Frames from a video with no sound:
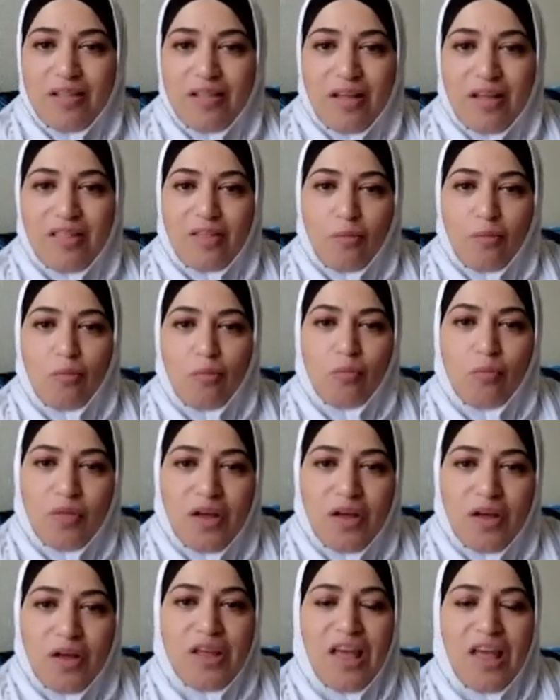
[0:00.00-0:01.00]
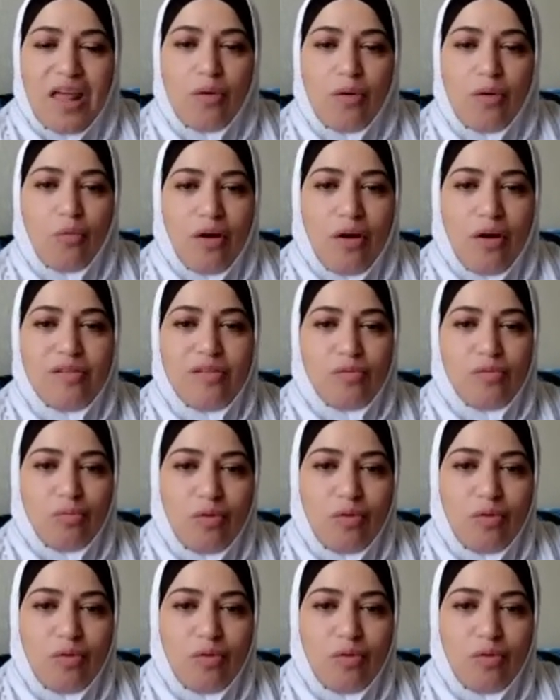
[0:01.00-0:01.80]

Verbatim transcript: Like the the gain was mm-hmm.